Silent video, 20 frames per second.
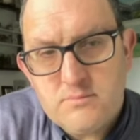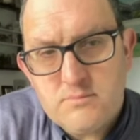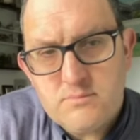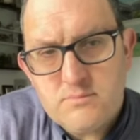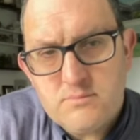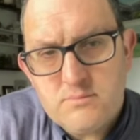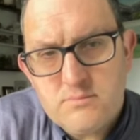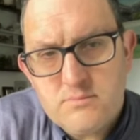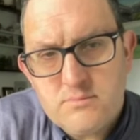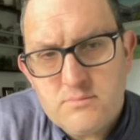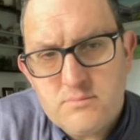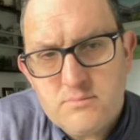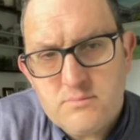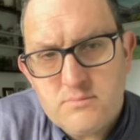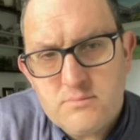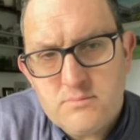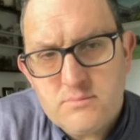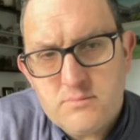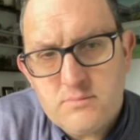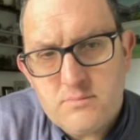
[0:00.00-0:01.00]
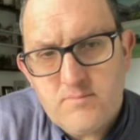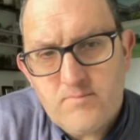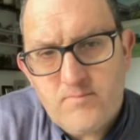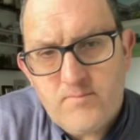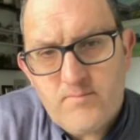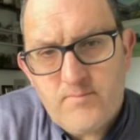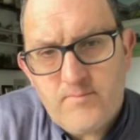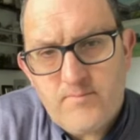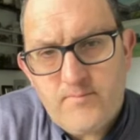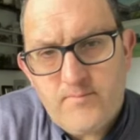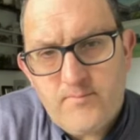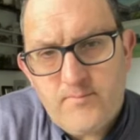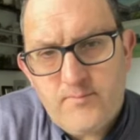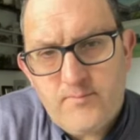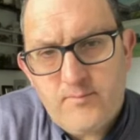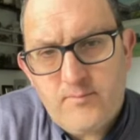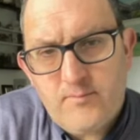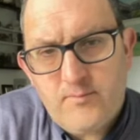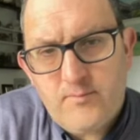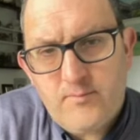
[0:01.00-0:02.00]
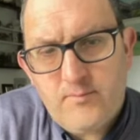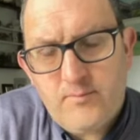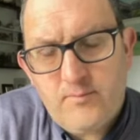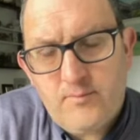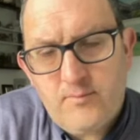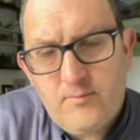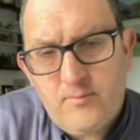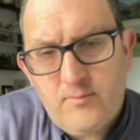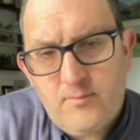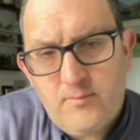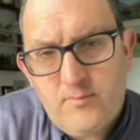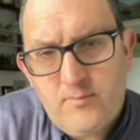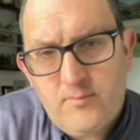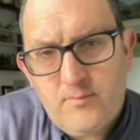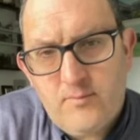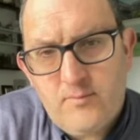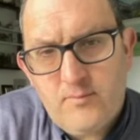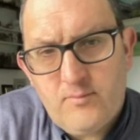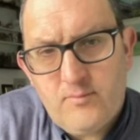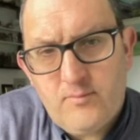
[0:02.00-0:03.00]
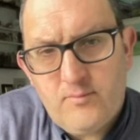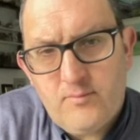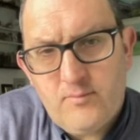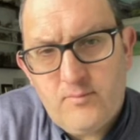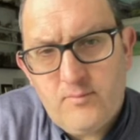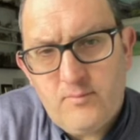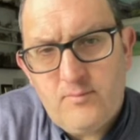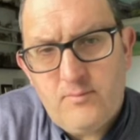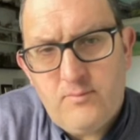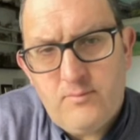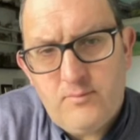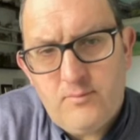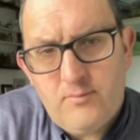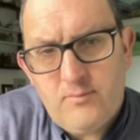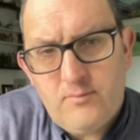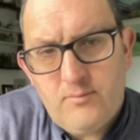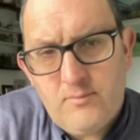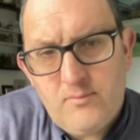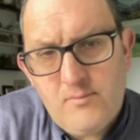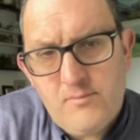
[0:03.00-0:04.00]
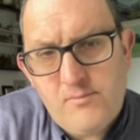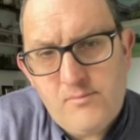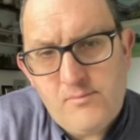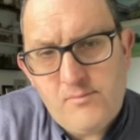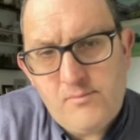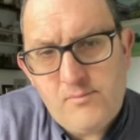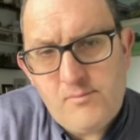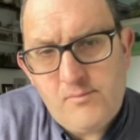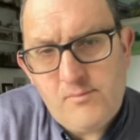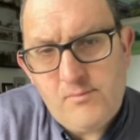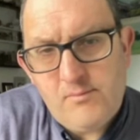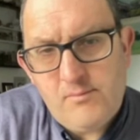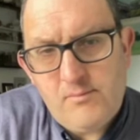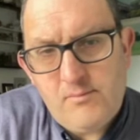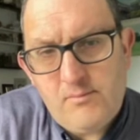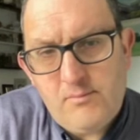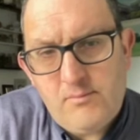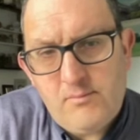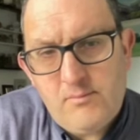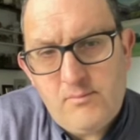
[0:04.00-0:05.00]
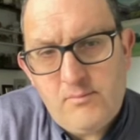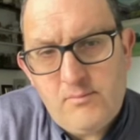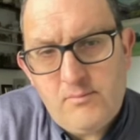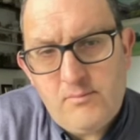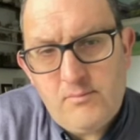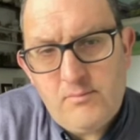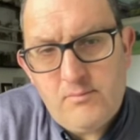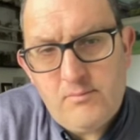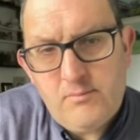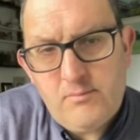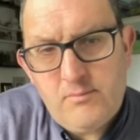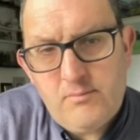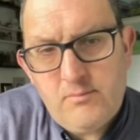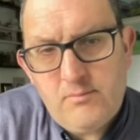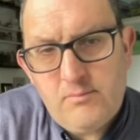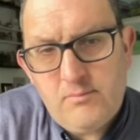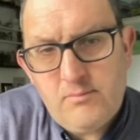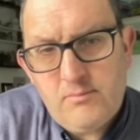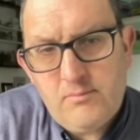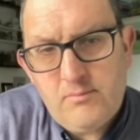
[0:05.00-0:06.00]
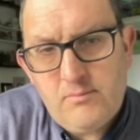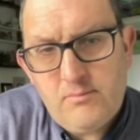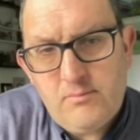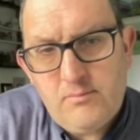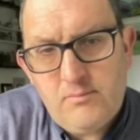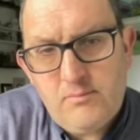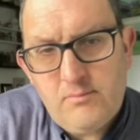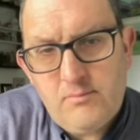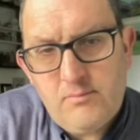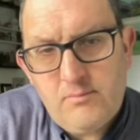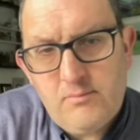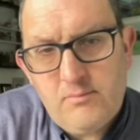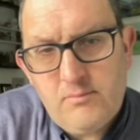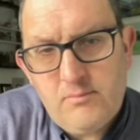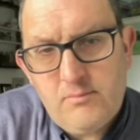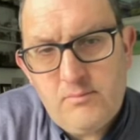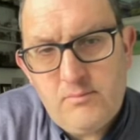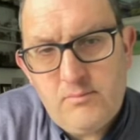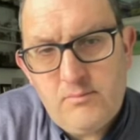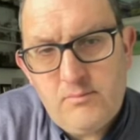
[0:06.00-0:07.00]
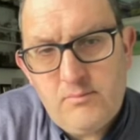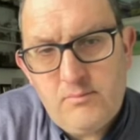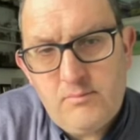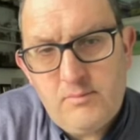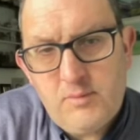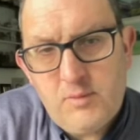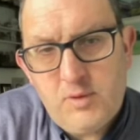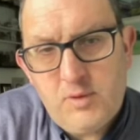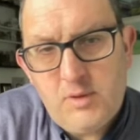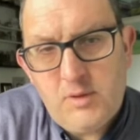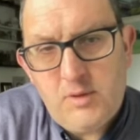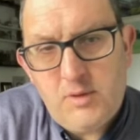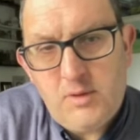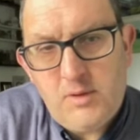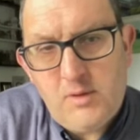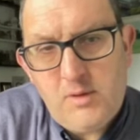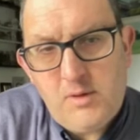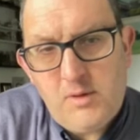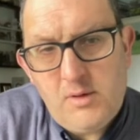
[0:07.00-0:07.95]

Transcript: No words are spoken by the person on screen.